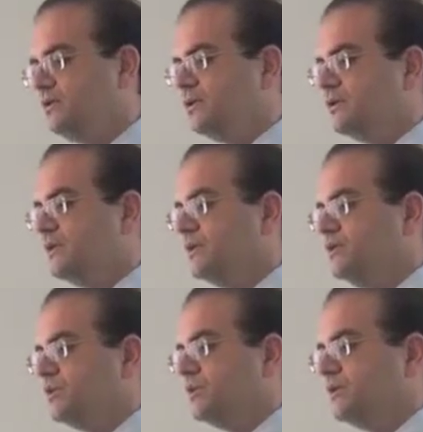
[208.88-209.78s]
Currently
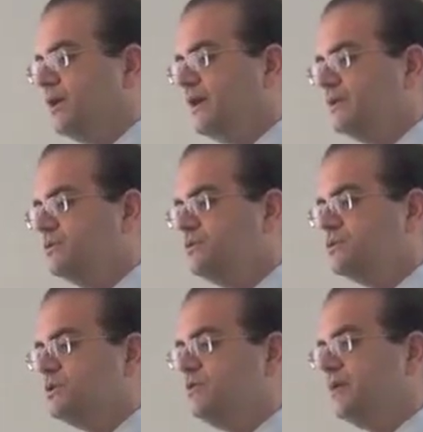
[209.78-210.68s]
we're at
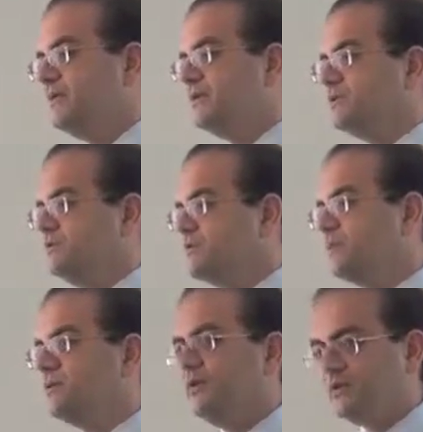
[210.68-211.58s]
UC Irvine Medical
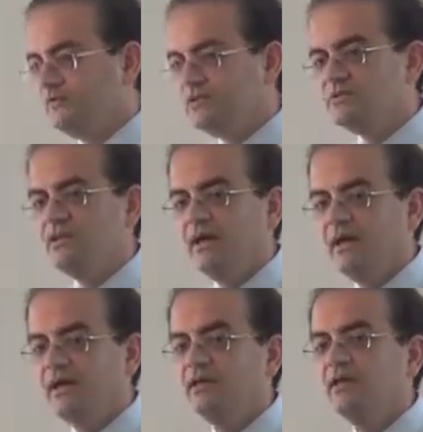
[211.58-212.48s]
Center, part of
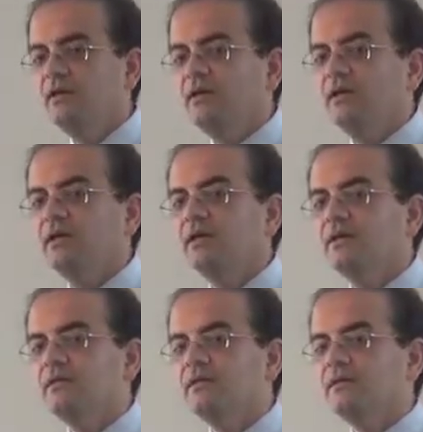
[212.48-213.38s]
UCI.
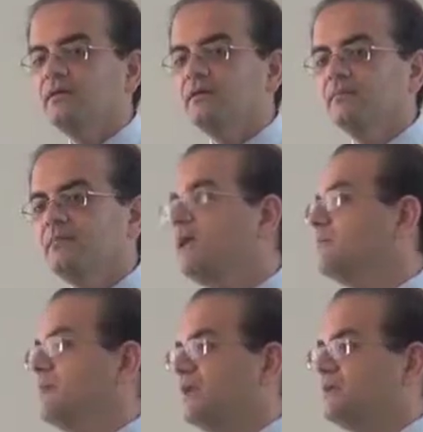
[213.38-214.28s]
The
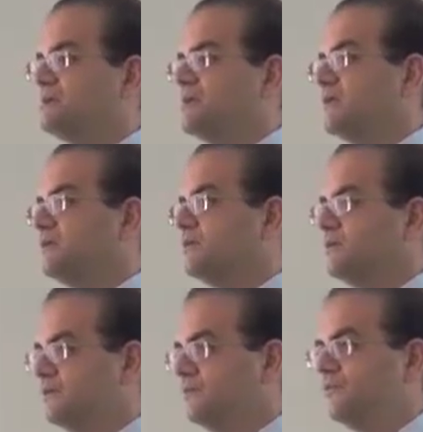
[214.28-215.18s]
main medical center,
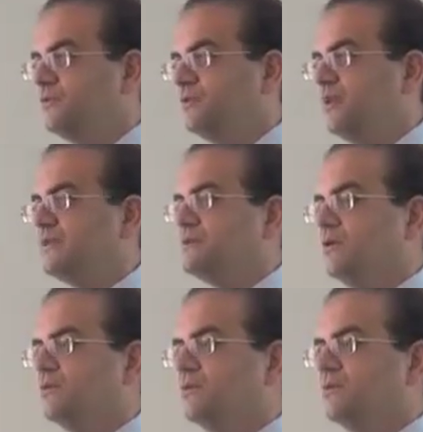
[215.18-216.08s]
if you guys
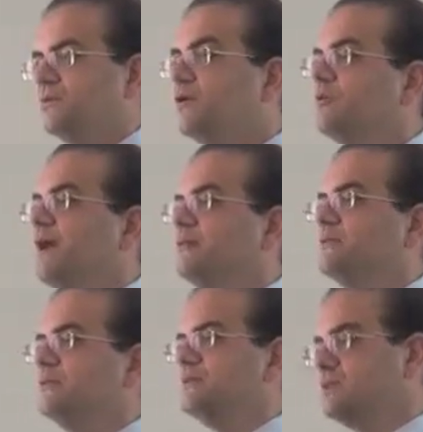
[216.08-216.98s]
all don't know
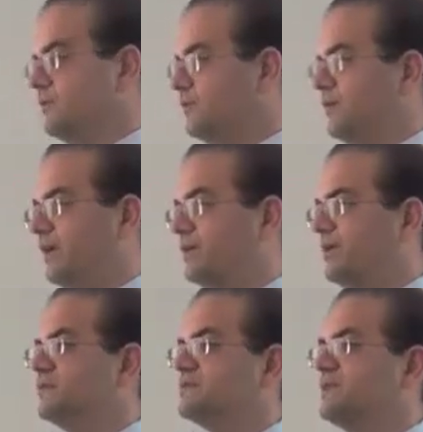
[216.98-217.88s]
that, is in Irvine.
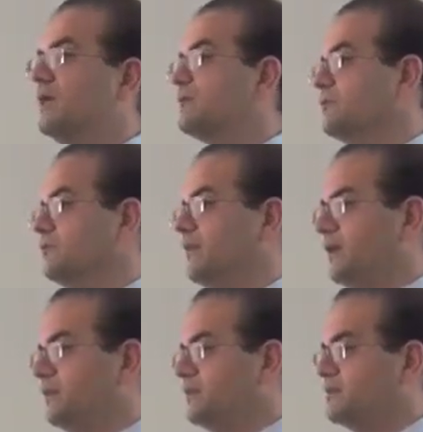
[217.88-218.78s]
It's not in
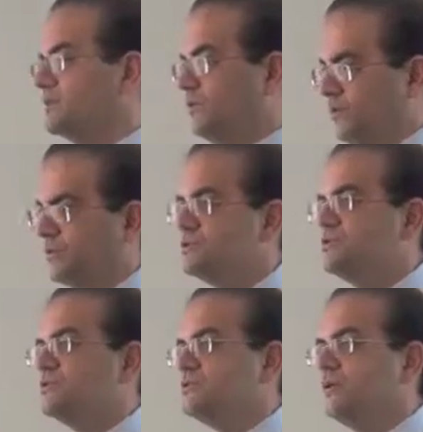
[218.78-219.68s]
Irvine, it's in Orange.
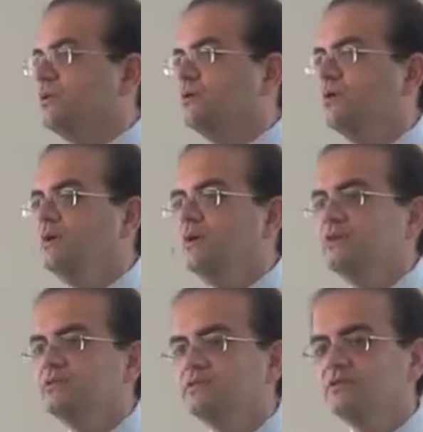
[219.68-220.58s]
So
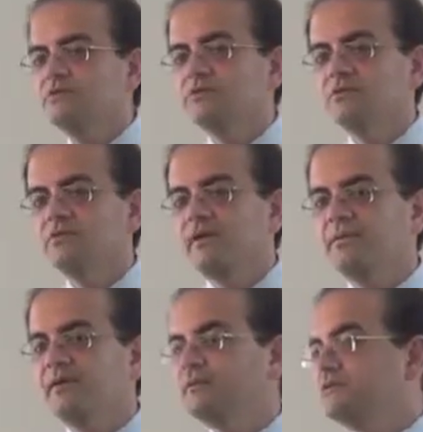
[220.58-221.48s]
it's in UC
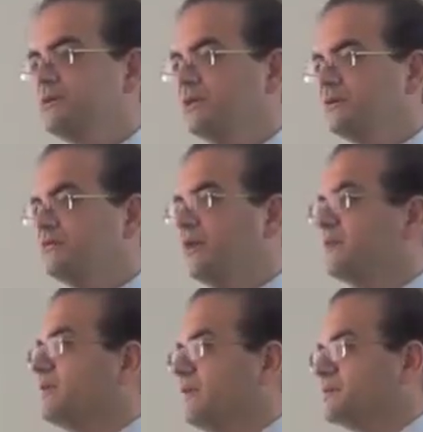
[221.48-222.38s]
Irvine Medical Center. If you
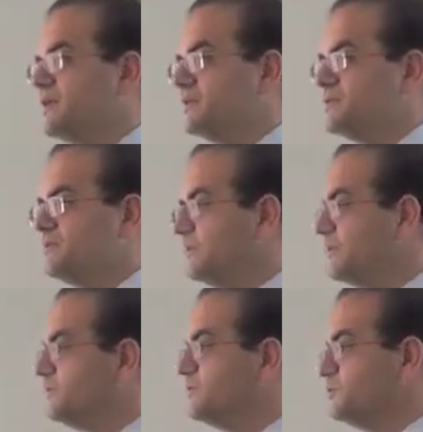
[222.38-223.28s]
haven't had a chance to be
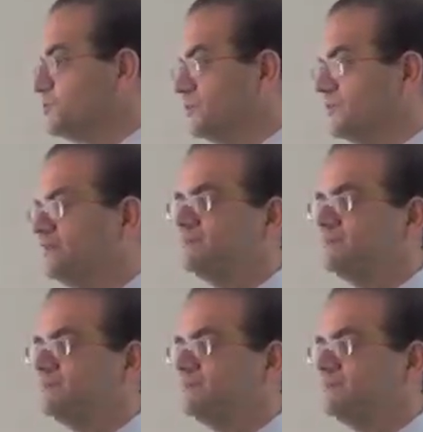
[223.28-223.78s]
there, you should.